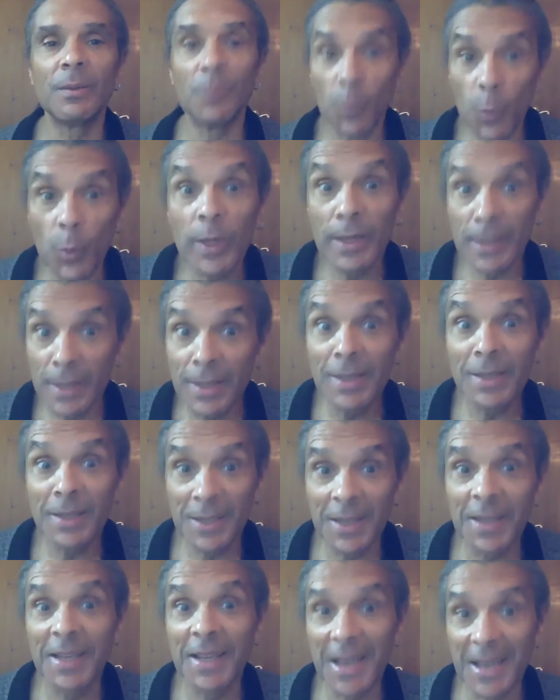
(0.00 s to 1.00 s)
we need
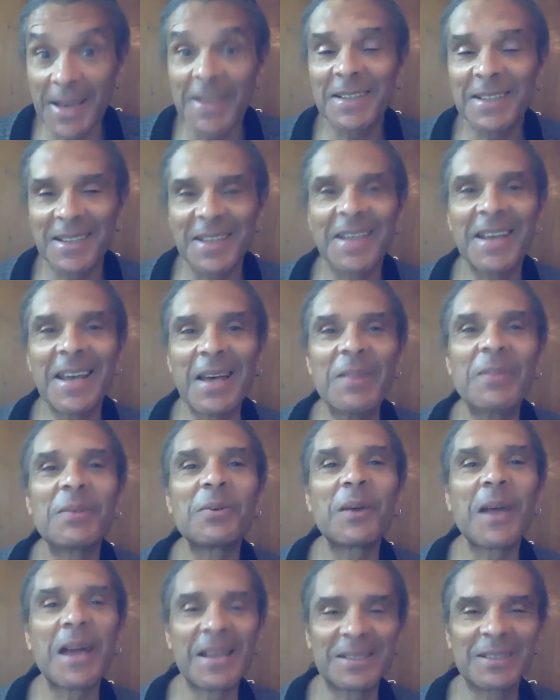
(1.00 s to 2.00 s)
to get it
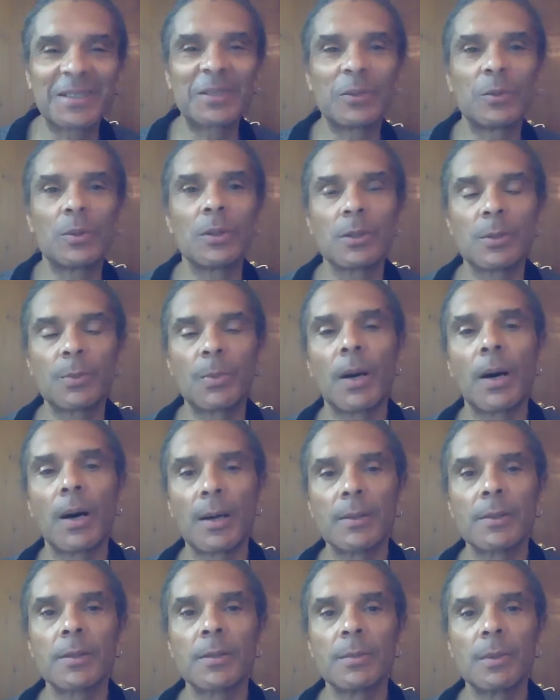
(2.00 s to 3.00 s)
together as soon as
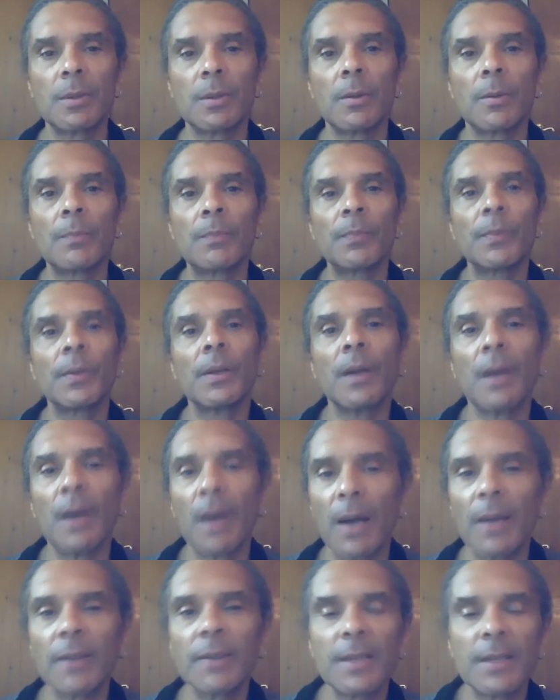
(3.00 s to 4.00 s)
possible.
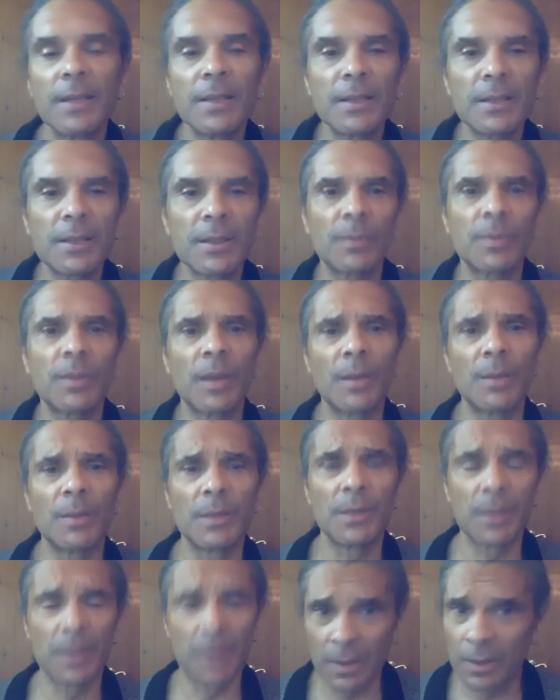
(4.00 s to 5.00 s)
I say this sometimes,
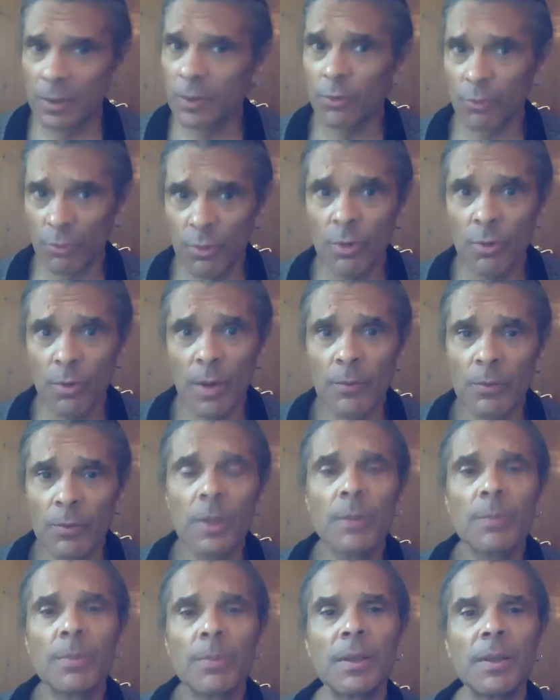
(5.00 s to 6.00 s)
and it's true, I
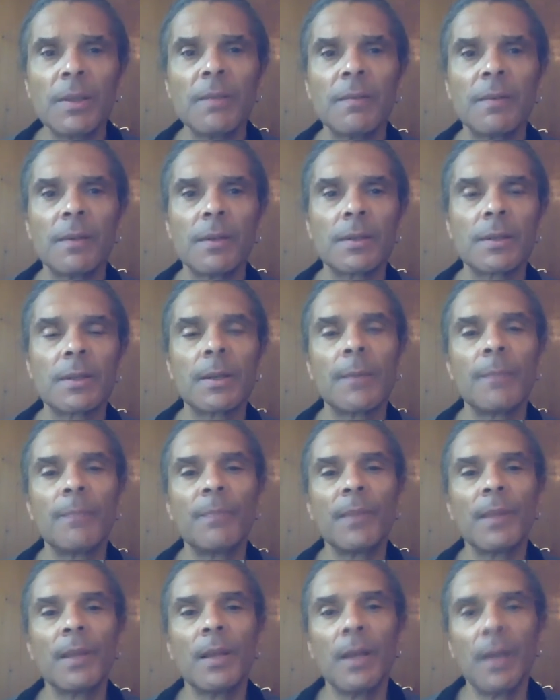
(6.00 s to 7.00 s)
really believe this.
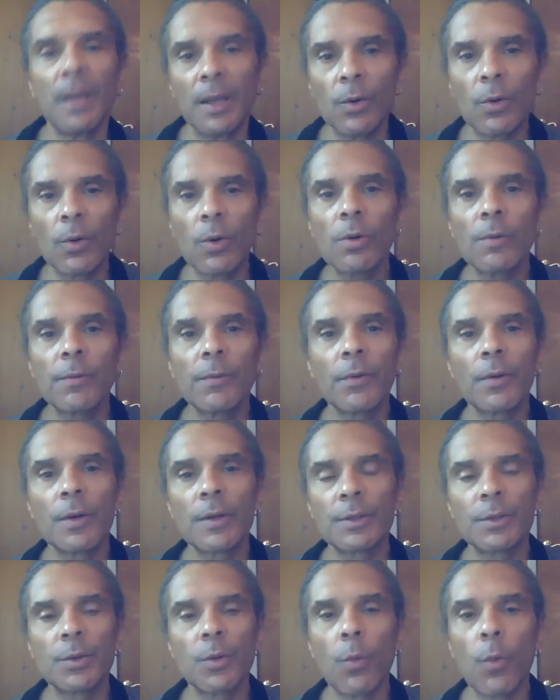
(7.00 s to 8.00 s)
In order for
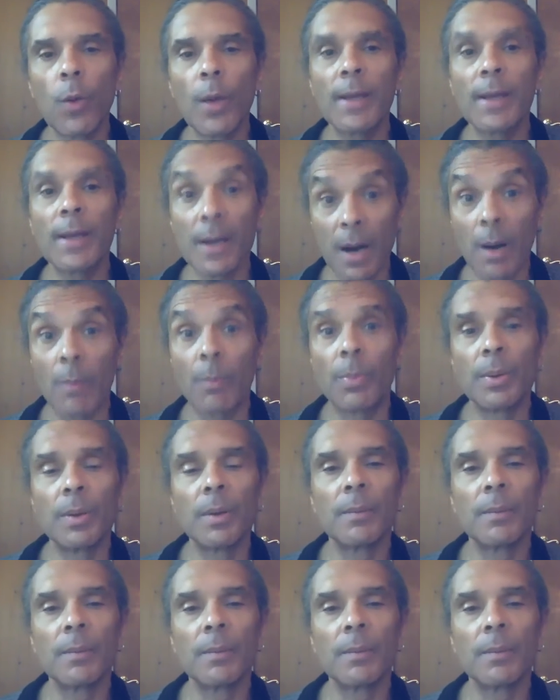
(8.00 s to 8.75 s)
us to wake up,